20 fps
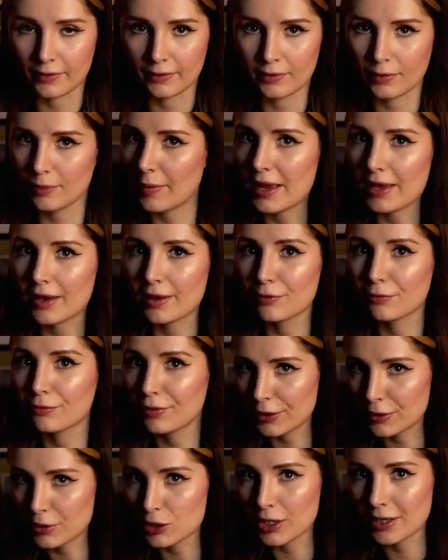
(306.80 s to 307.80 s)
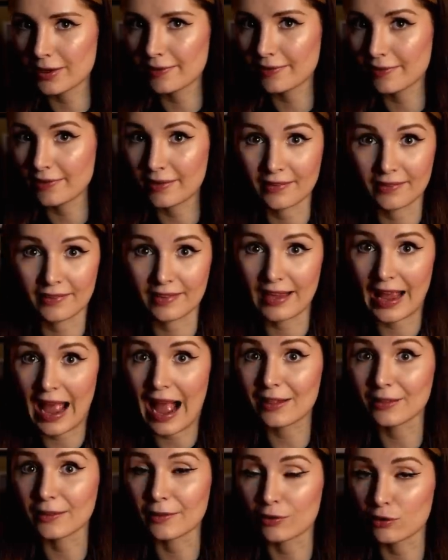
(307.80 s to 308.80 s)
to make fiction since the
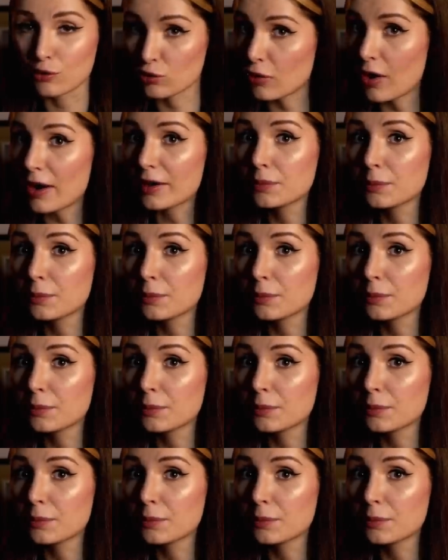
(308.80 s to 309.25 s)
Atlas Shrugged